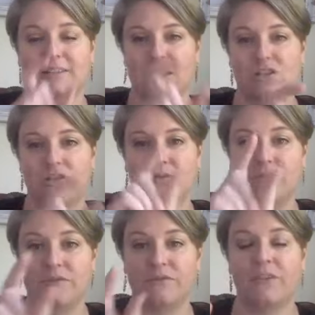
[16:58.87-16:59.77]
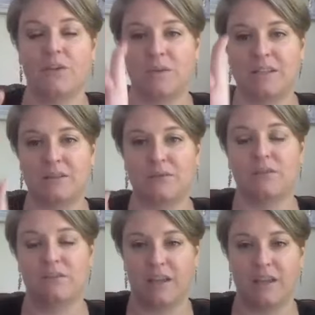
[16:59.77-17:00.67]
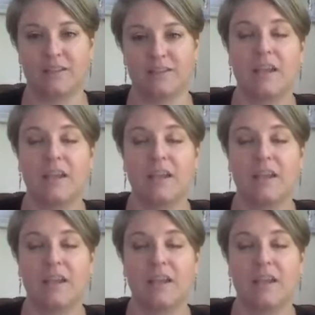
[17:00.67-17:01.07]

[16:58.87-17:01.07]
like filming different things.